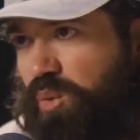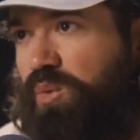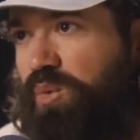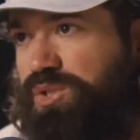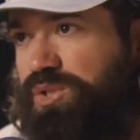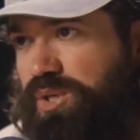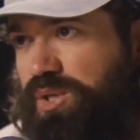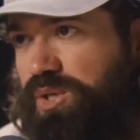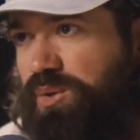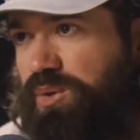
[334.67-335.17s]
War
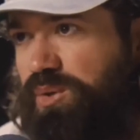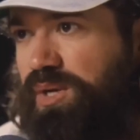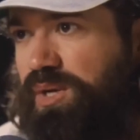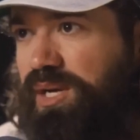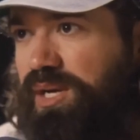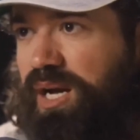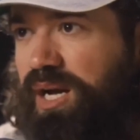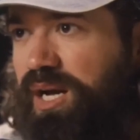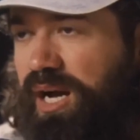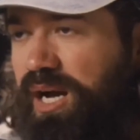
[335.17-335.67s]
II.
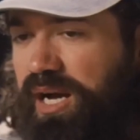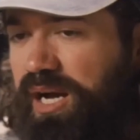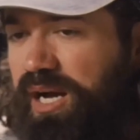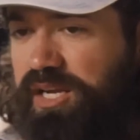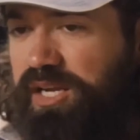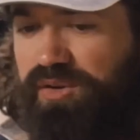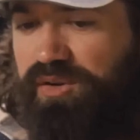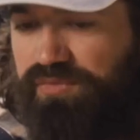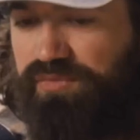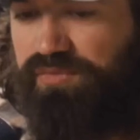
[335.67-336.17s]
Uh,
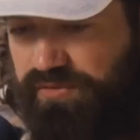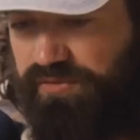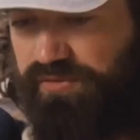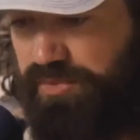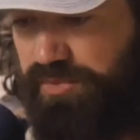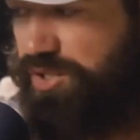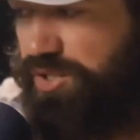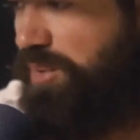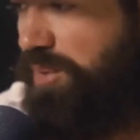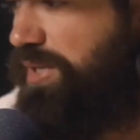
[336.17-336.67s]
you know, he fled from
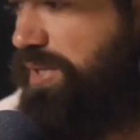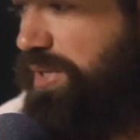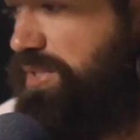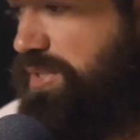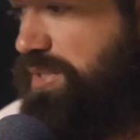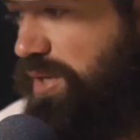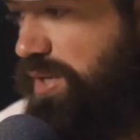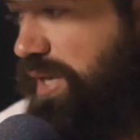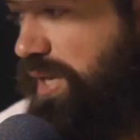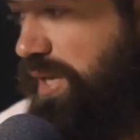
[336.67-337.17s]
the
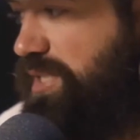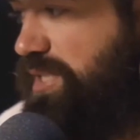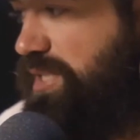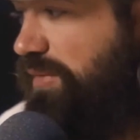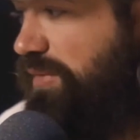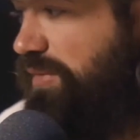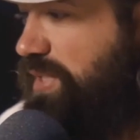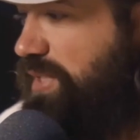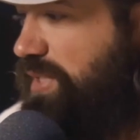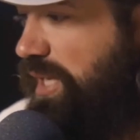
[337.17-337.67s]
Germans and all that
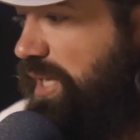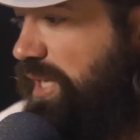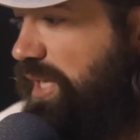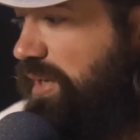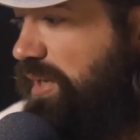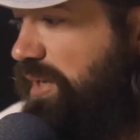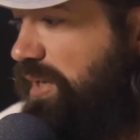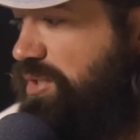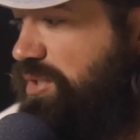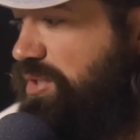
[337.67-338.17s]
stuff because he had
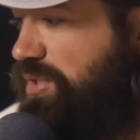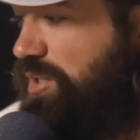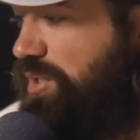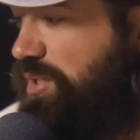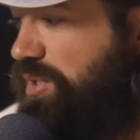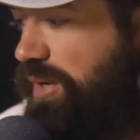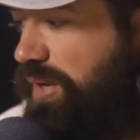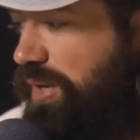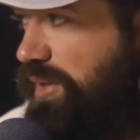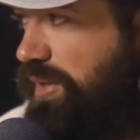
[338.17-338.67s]
a, a, Jewish
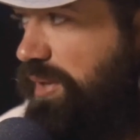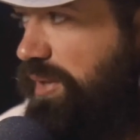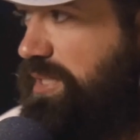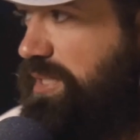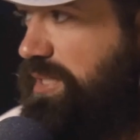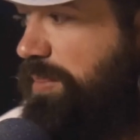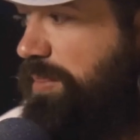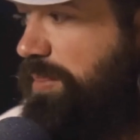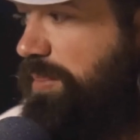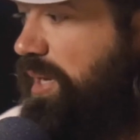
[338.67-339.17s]
sounding last
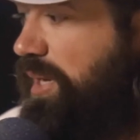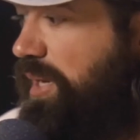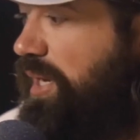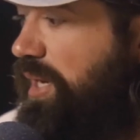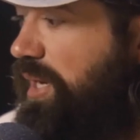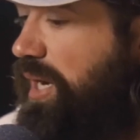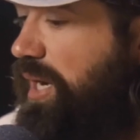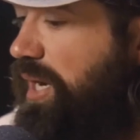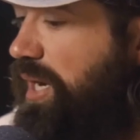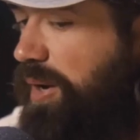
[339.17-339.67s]
name.
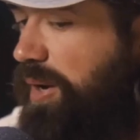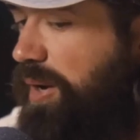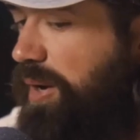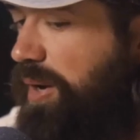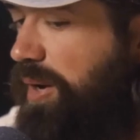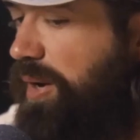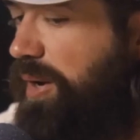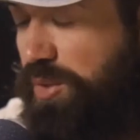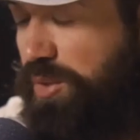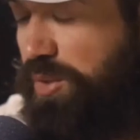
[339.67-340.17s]

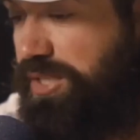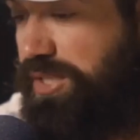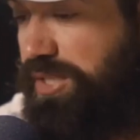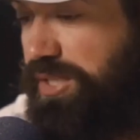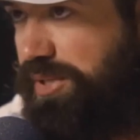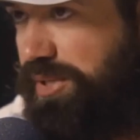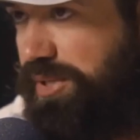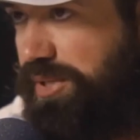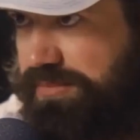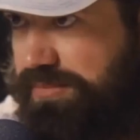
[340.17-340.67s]
Um, he wasn't,
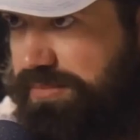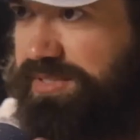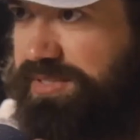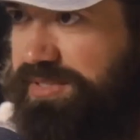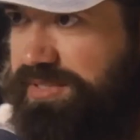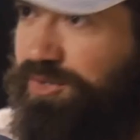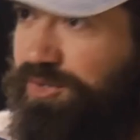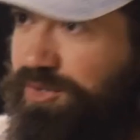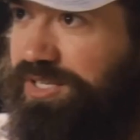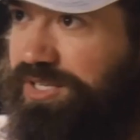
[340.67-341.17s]
but he,
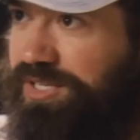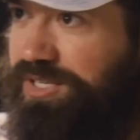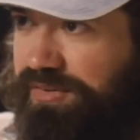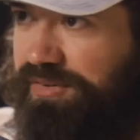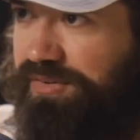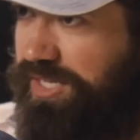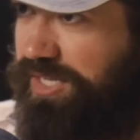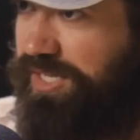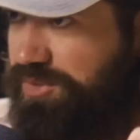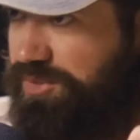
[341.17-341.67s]
it was enough
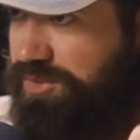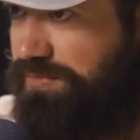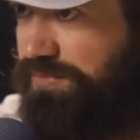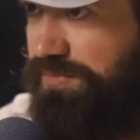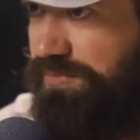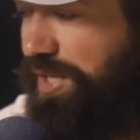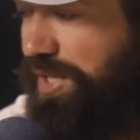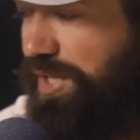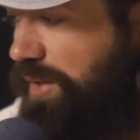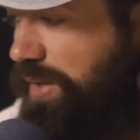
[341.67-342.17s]
that he was fleeing,